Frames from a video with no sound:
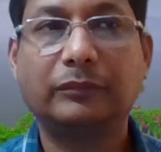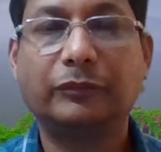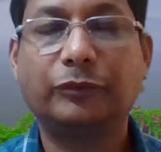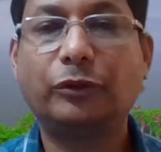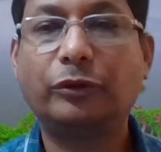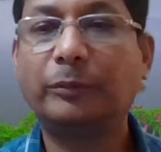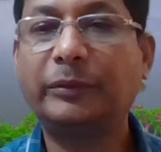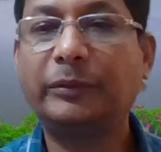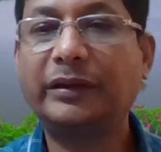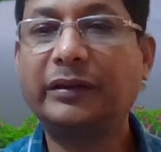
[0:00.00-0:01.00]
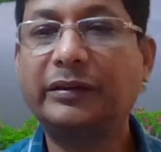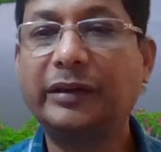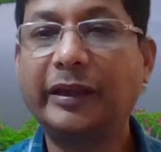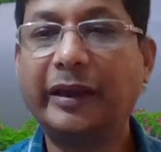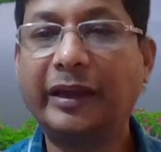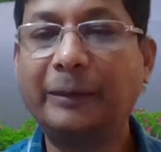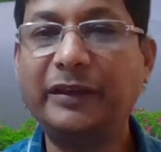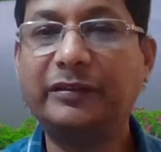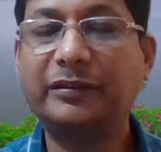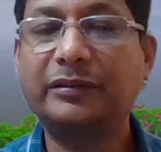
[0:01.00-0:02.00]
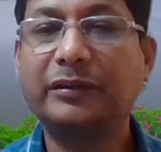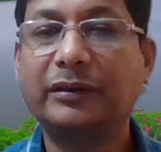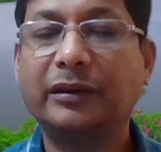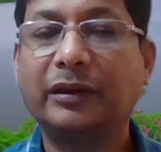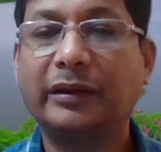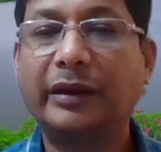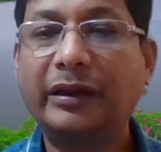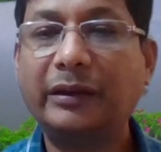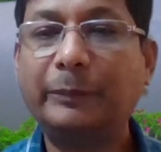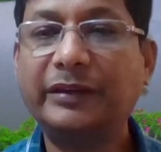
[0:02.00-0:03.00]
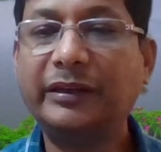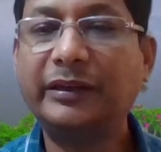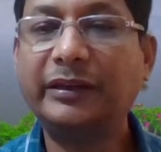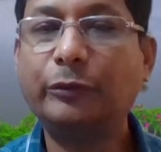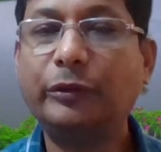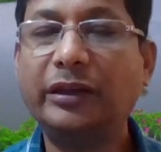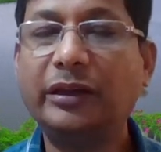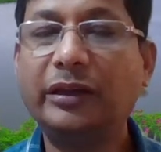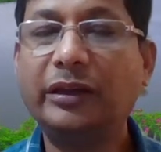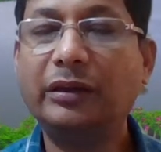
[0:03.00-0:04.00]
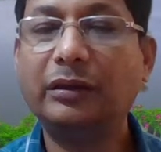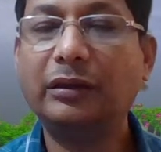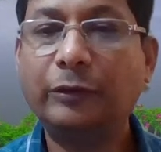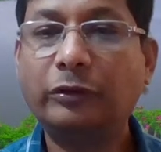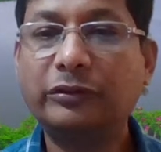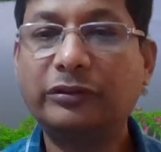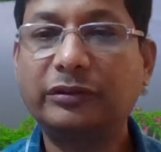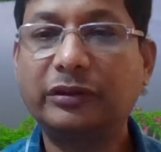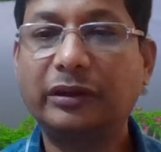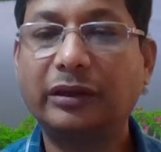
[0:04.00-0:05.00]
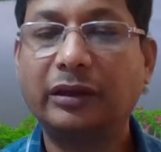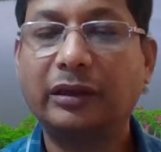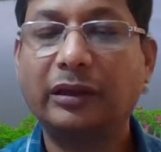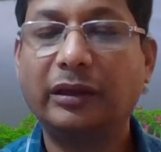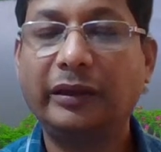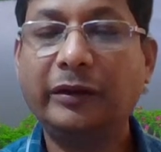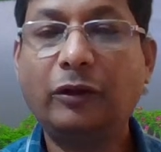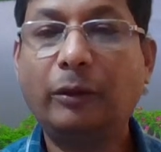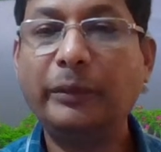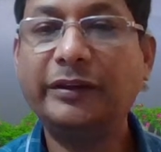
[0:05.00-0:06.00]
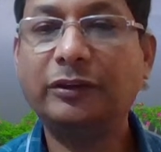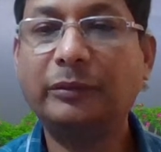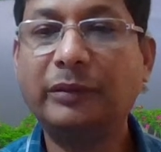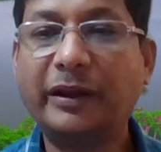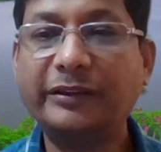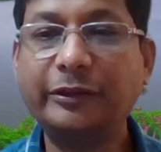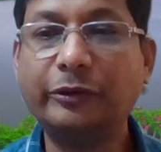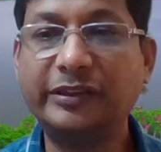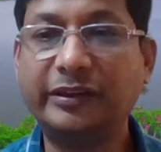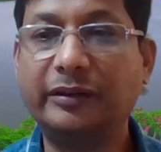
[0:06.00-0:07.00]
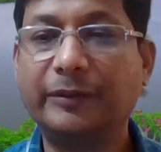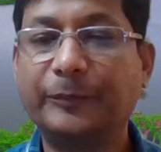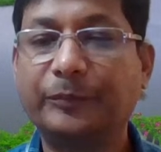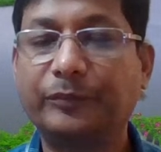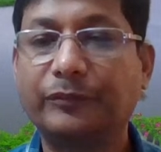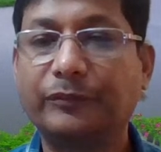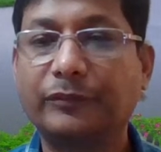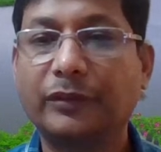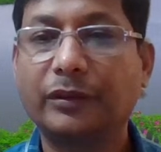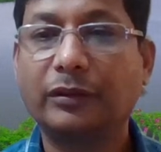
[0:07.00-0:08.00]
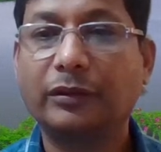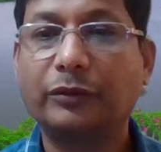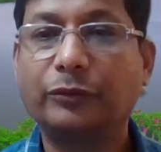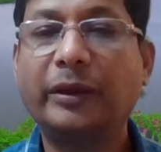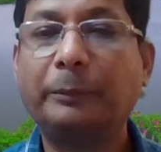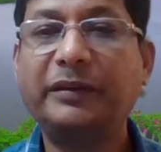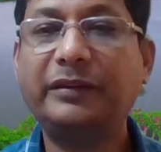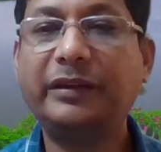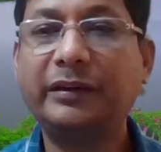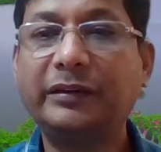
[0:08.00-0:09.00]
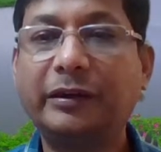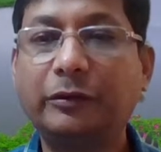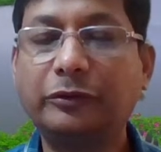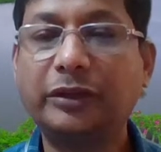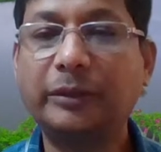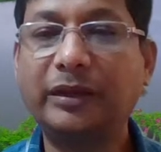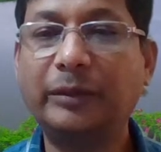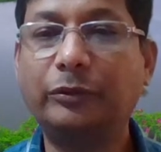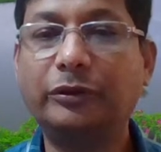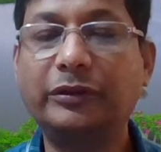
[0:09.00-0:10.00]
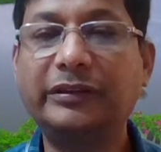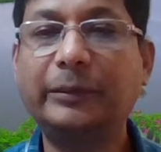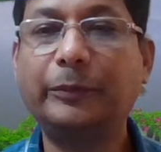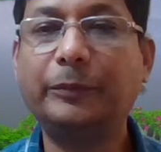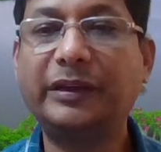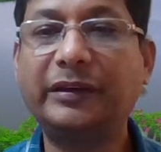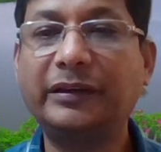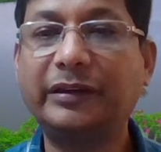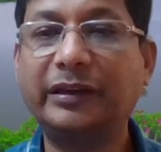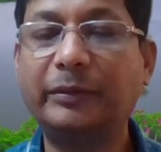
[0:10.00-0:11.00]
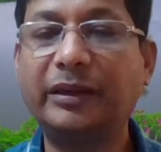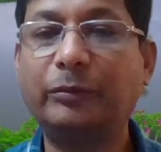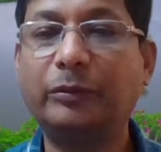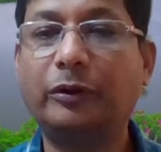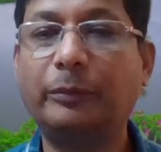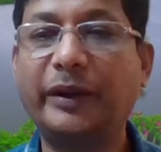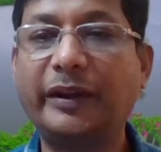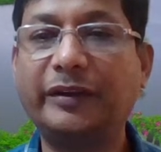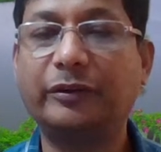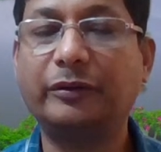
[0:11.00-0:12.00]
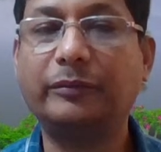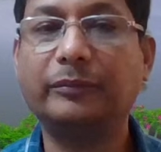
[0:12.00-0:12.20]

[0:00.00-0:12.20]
So some techniques like NFIS, the artificial neural networks in combination of the fuzzy logic. So NFIS techniques are also available. So these type of techniques are available for prediction.